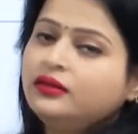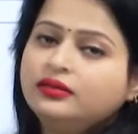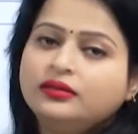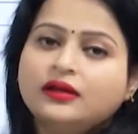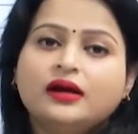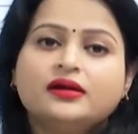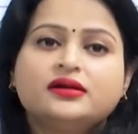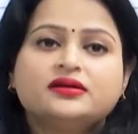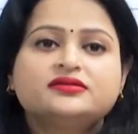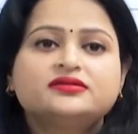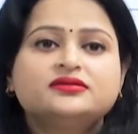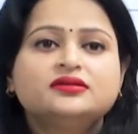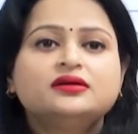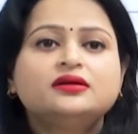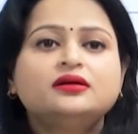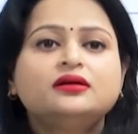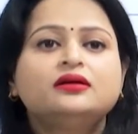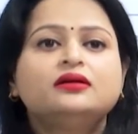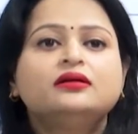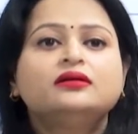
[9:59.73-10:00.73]
That is the
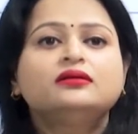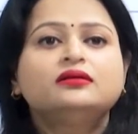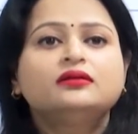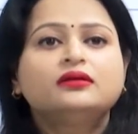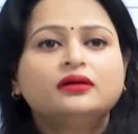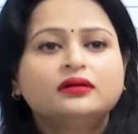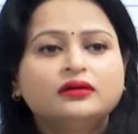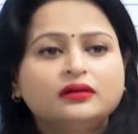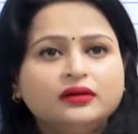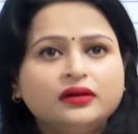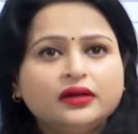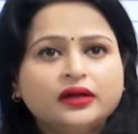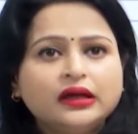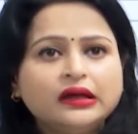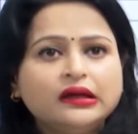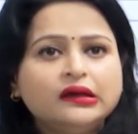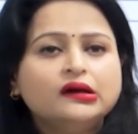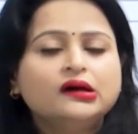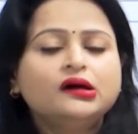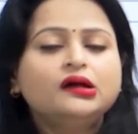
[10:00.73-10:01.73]
third
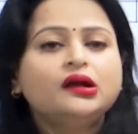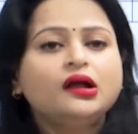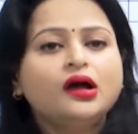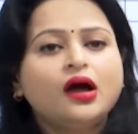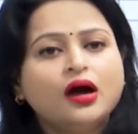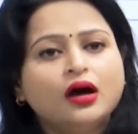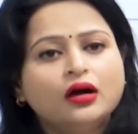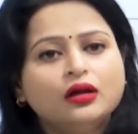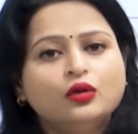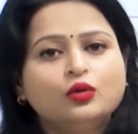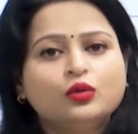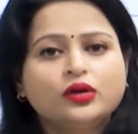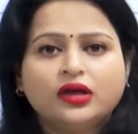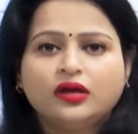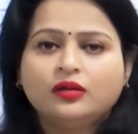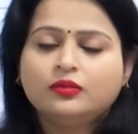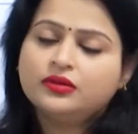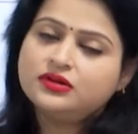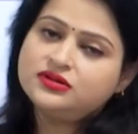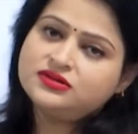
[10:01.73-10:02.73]
year
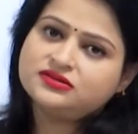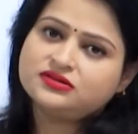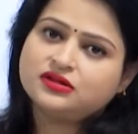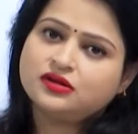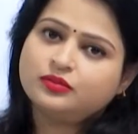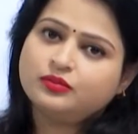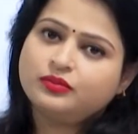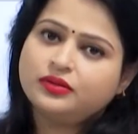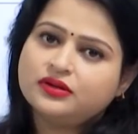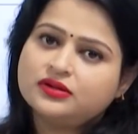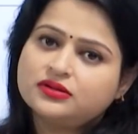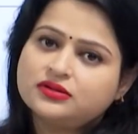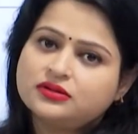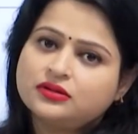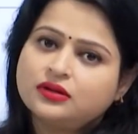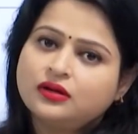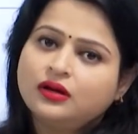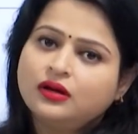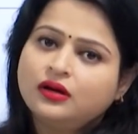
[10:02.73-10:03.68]
allocable surplus.